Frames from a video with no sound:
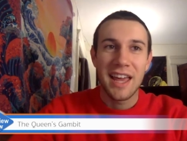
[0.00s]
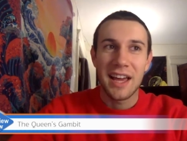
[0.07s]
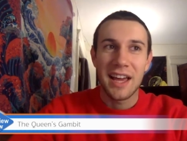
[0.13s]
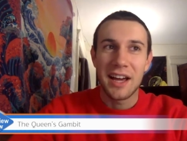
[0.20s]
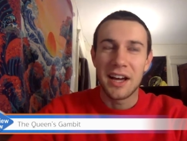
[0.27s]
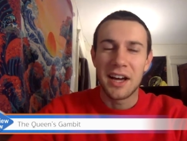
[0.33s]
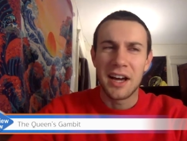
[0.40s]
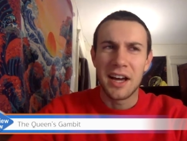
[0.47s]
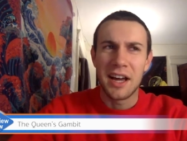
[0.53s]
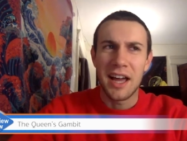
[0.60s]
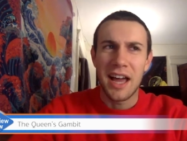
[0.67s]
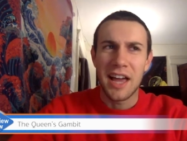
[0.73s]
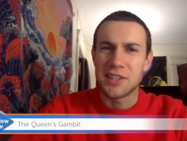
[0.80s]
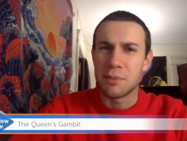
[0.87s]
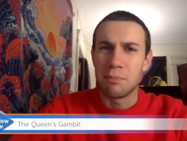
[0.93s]
uh,
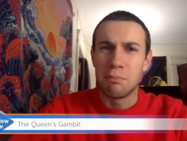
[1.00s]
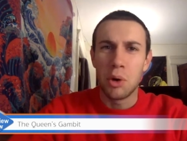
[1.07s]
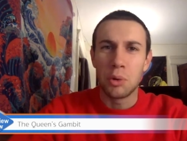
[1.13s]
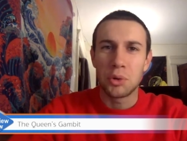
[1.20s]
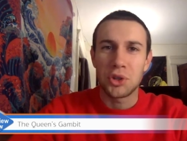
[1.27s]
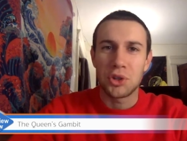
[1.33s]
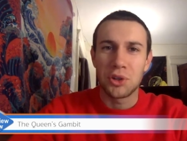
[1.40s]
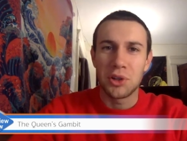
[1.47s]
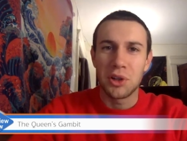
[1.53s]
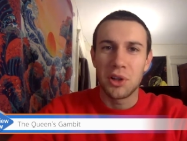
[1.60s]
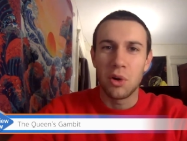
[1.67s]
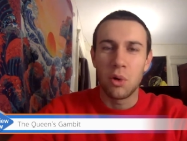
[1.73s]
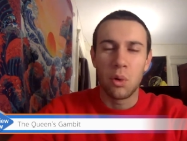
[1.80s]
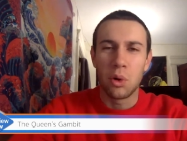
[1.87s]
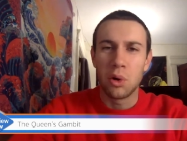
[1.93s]
as
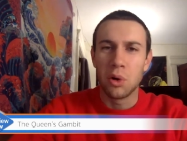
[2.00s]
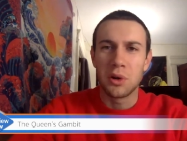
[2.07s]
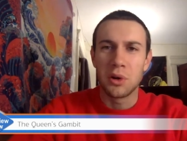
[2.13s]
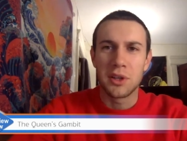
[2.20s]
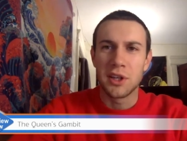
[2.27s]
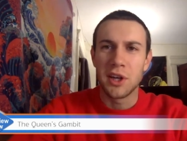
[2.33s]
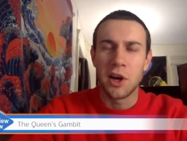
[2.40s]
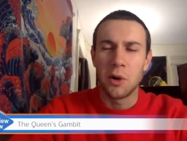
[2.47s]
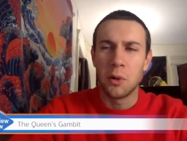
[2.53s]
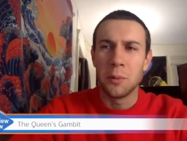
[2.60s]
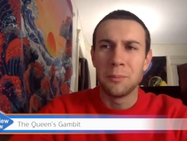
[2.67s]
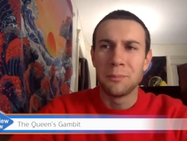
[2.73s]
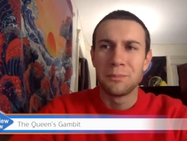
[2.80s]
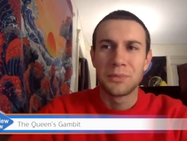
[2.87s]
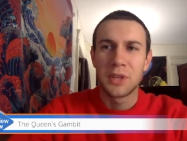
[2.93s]
emotional or you know
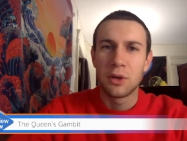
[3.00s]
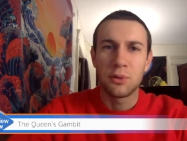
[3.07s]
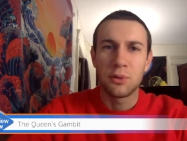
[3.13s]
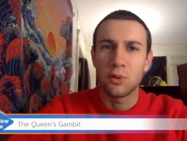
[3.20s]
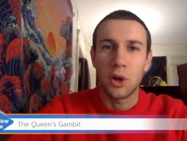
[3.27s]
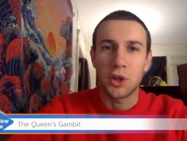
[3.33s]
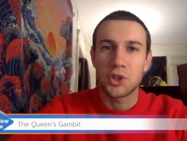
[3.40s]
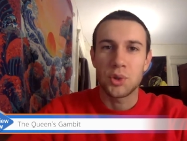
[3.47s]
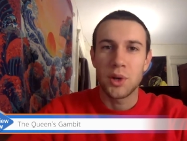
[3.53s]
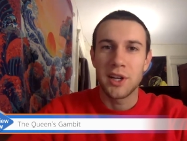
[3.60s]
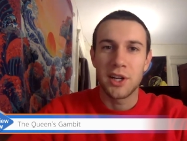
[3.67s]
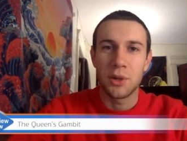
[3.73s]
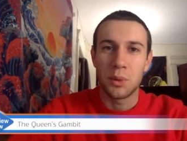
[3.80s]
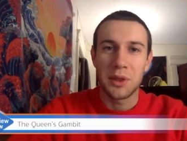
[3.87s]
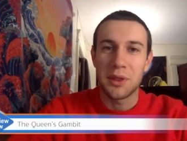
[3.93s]

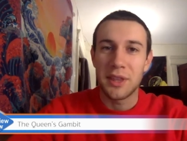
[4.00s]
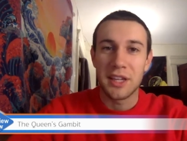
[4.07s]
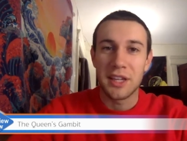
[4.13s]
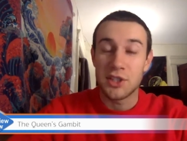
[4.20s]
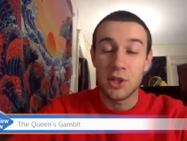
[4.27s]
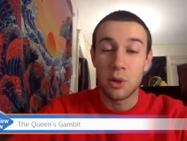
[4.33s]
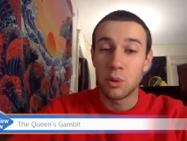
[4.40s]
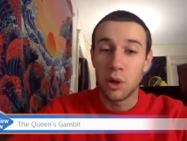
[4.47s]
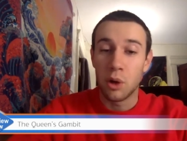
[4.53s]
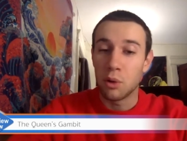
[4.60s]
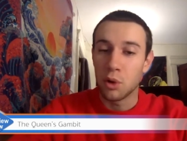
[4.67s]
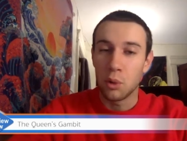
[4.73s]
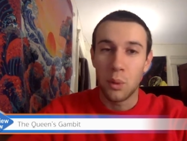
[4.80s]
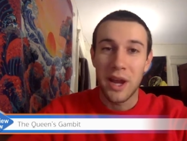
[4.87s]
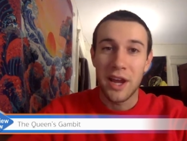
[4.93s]
frustrated when things don't go
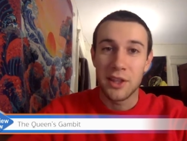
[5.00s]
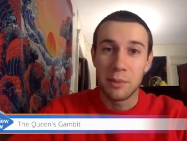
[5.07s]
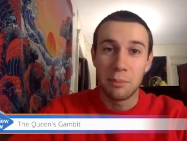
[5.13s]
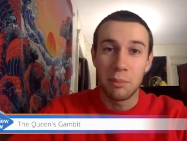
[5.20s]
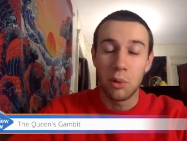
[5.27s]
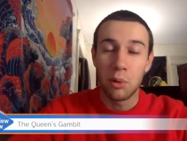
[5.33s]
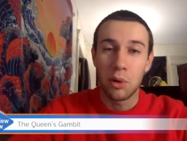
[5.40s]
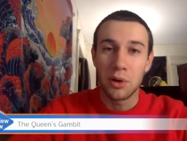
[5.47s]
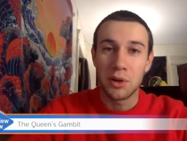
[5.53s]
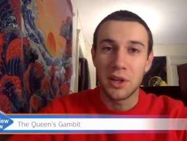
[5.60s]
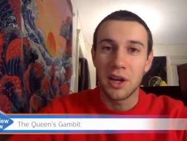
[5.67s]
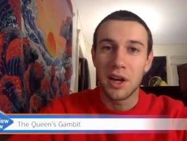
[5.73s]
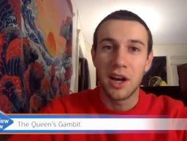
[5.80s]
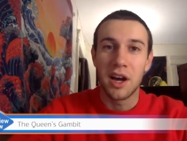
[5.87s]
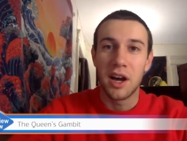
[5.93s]
her way on the board
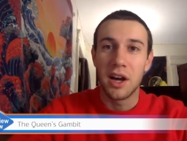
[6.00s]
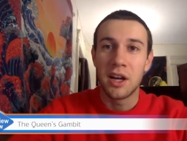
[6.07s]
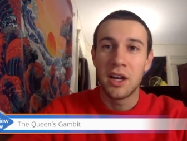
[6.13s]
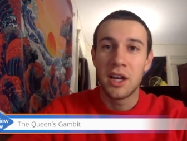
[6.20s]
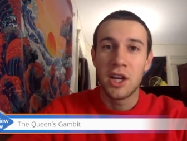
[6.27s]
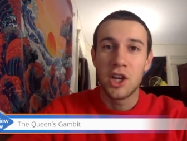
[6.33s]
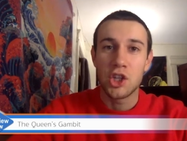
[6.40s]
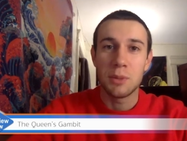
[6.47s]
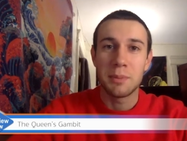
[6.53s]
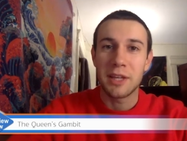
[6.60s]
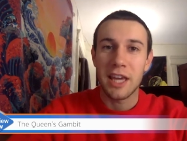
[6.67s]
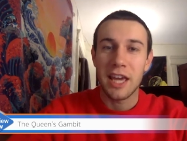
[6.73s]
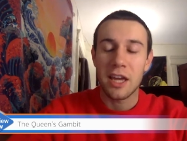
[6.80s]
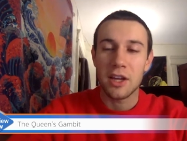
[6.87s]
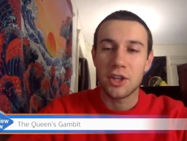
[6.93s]
uh, she
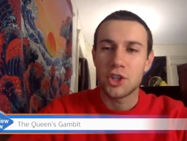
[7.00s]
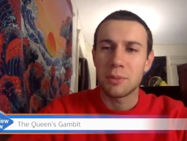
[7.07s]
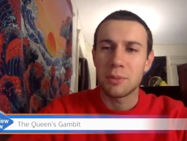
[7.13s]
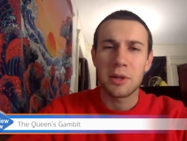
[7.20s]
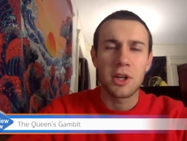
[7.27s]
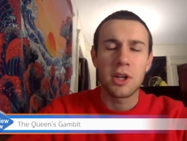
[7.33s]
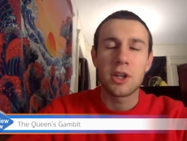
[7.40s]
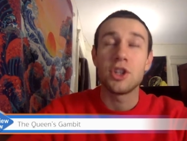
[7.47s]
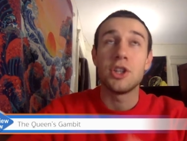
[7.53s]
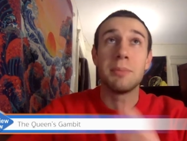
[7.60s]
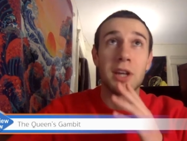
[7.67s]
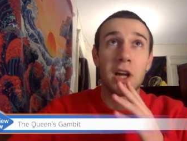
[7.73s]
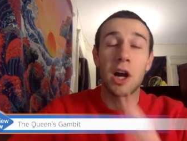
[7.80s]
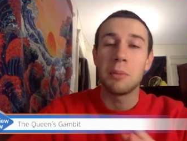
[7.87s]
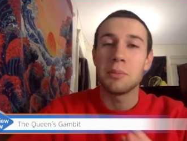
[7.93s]
became she she
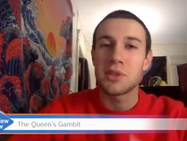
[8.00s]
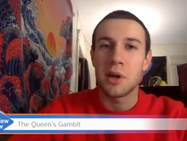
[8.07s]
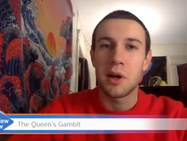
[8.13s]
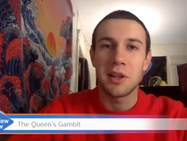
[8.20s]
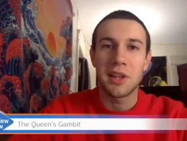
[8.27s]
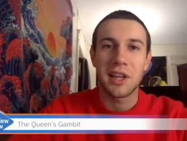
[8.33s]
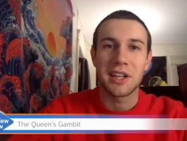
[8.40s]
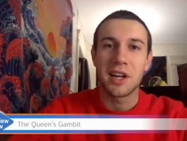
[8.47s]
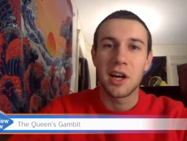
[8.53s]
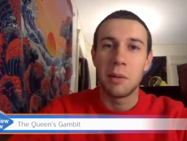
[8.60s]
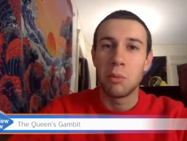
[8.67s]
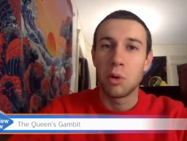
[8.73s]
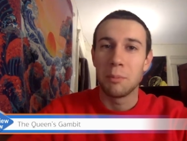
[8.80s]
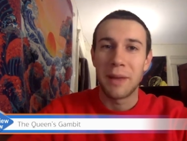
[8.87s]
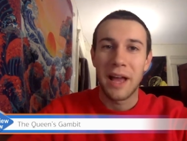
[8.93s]
becomes like a
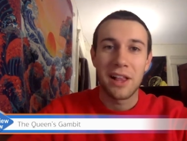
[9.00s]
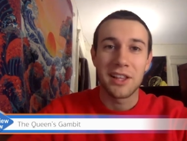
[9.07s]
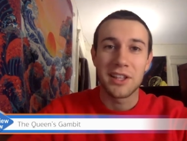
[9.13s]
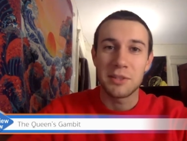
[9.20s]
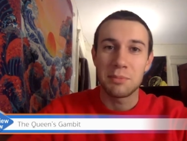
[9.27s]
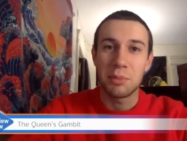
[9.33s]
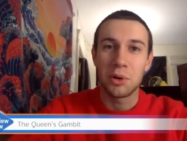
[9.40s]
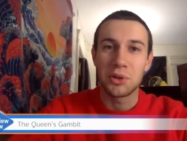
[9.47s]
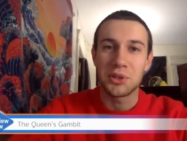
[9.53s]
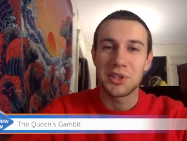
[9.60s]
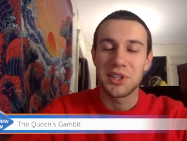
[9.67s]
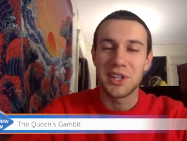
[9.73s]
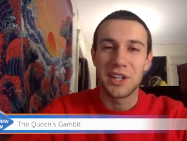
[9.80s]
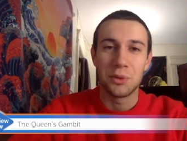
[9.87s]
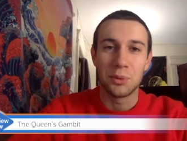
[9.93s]
more balanced
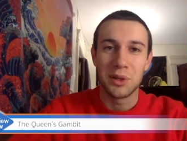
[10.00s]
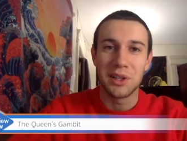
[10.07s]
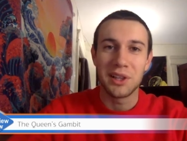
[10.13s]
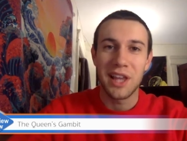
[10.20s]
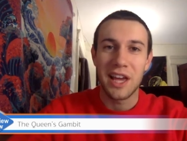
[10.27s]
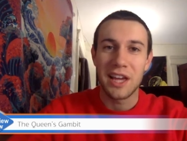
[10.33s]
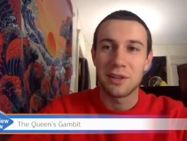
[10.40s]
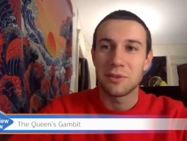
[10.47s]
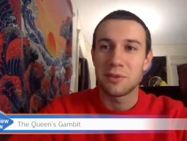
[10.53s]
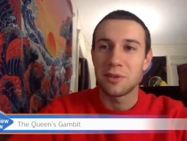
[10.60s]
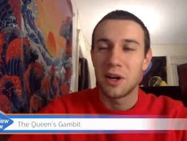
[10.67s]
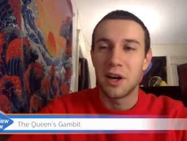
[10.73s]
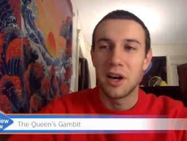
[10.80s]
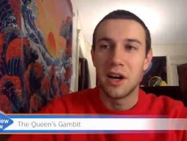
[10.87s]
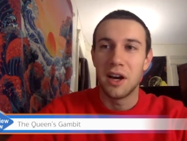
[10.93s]
person in real life
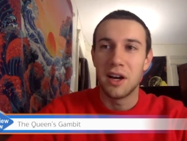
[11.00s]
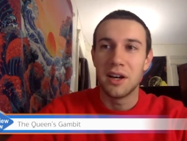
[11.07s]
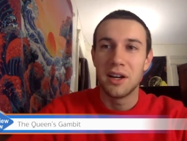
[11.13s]
uh,